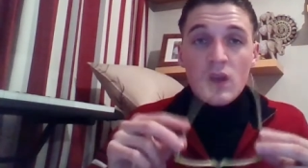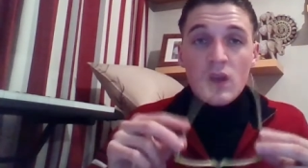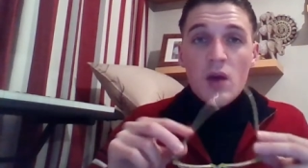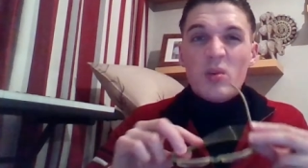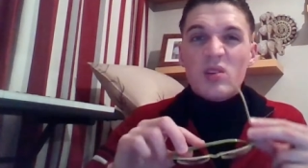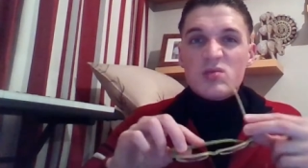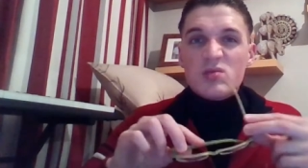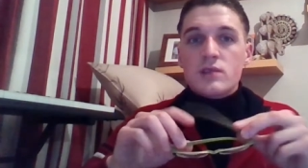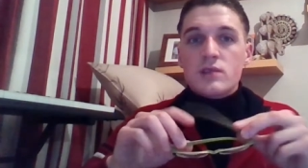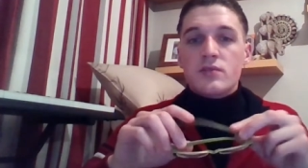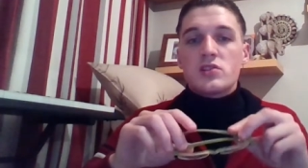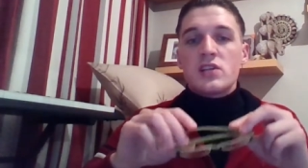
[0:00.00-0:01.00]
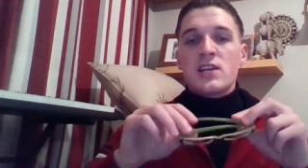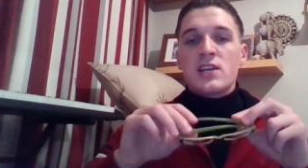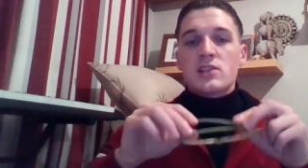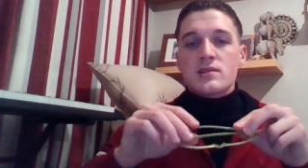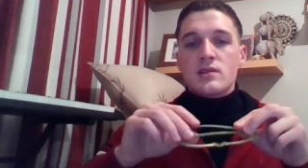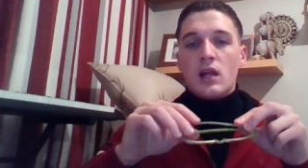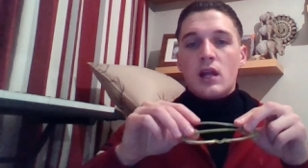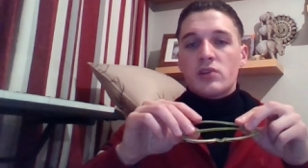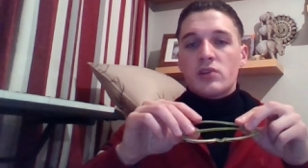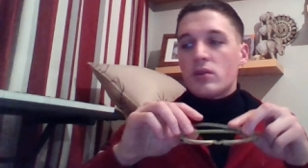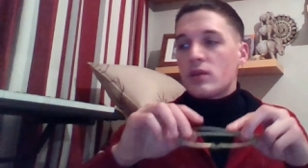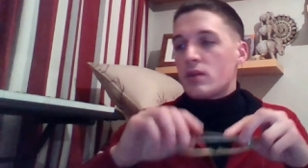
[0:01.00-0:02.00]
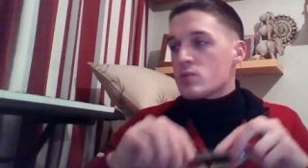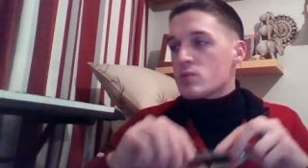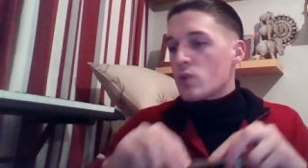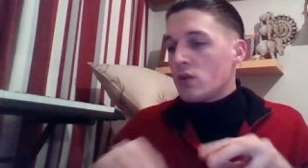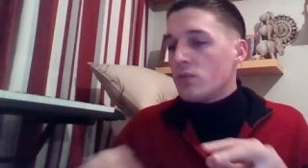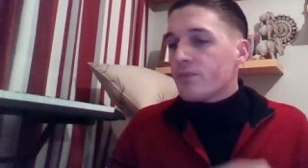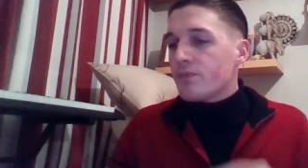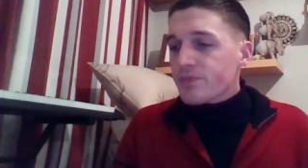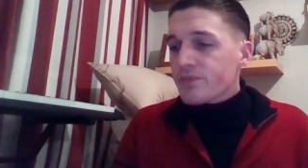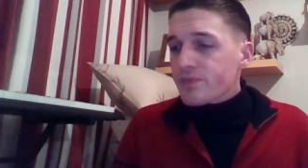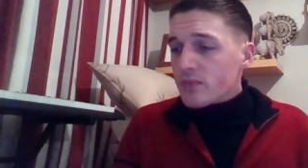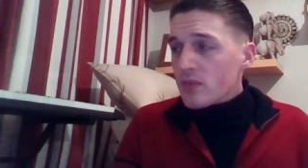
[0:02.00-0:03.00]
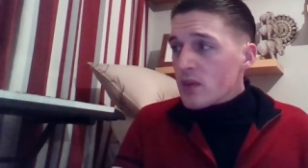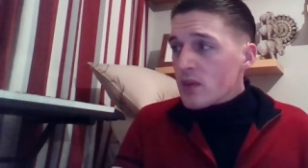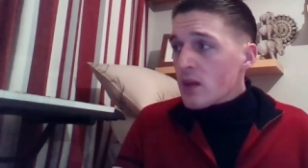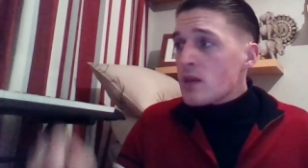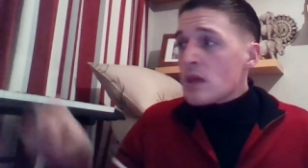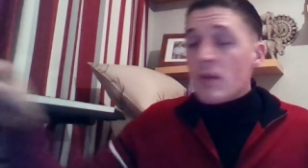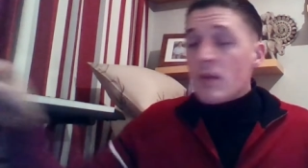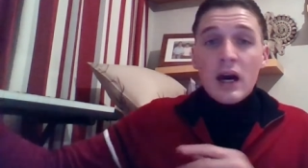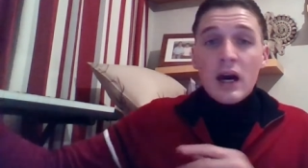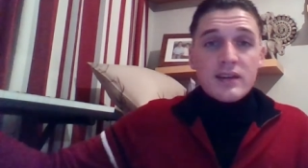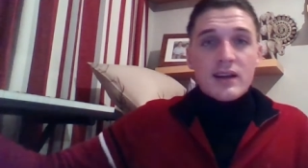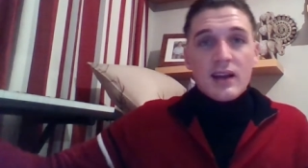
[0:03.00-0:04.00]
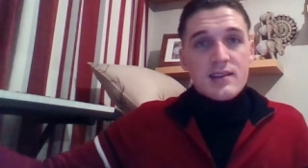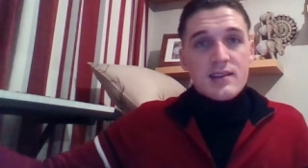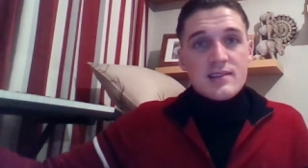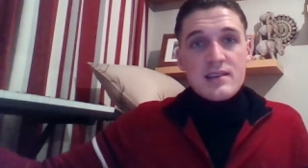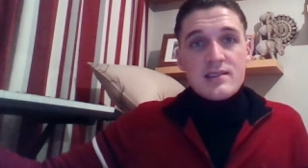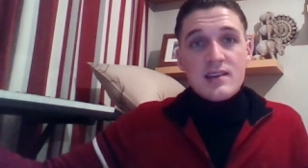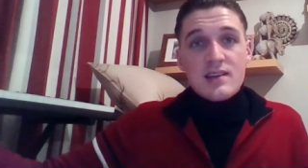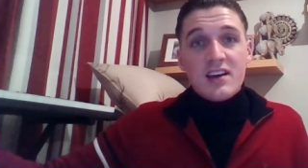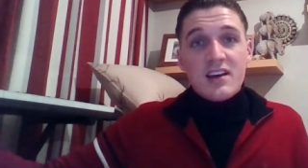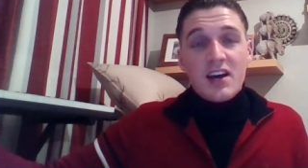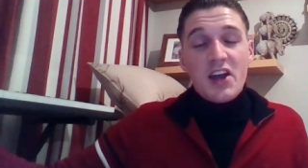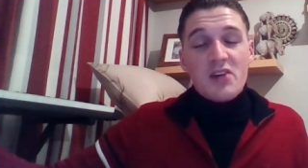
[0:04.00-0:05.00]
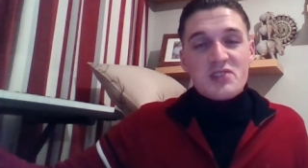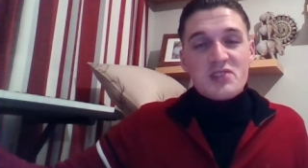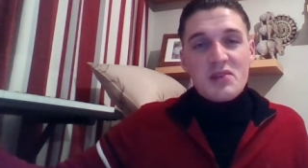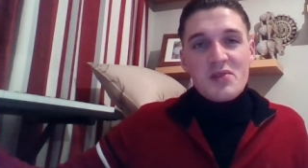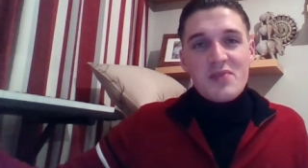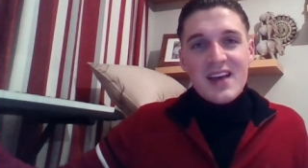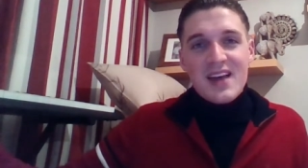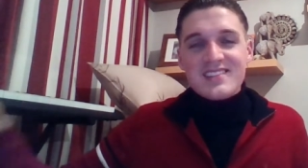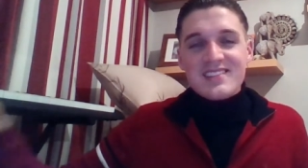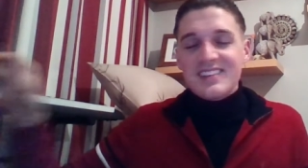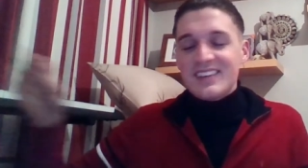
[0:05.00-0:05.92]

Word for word: But it's nice for a change because of the lime green on there as well. Then my other glasses I know, so many pairs,